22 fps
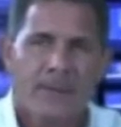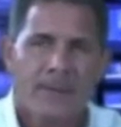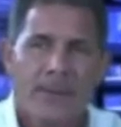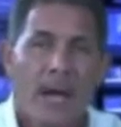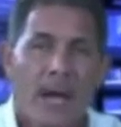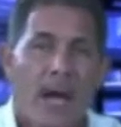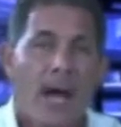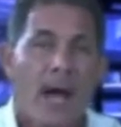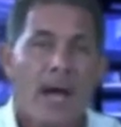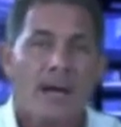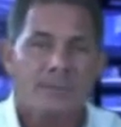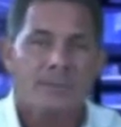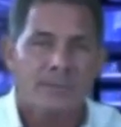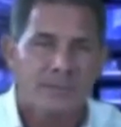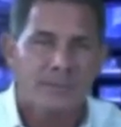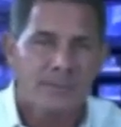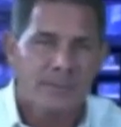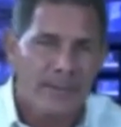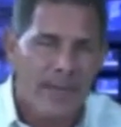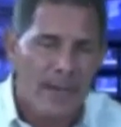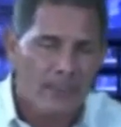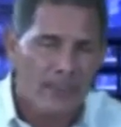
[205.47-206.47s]
the
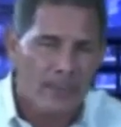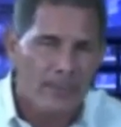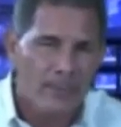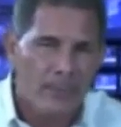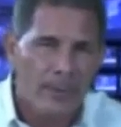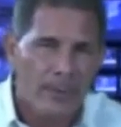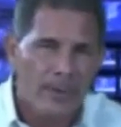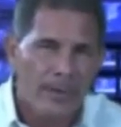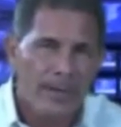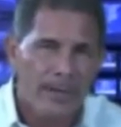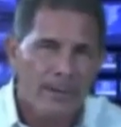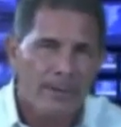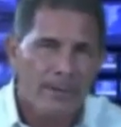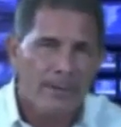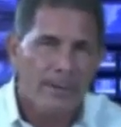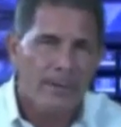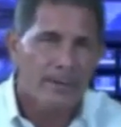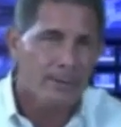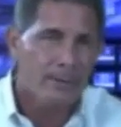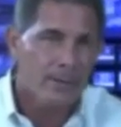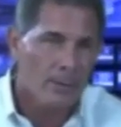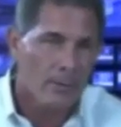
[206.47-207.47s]
oxygen that we
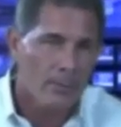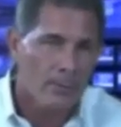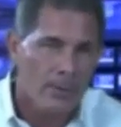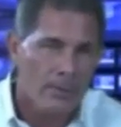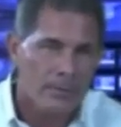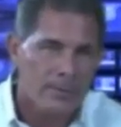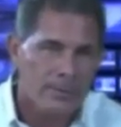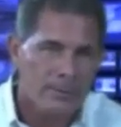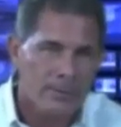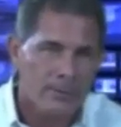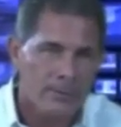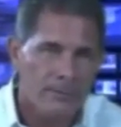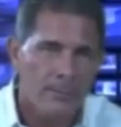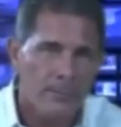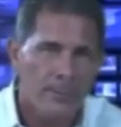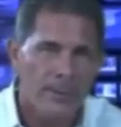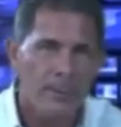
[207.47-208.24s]
breathe is corrosive.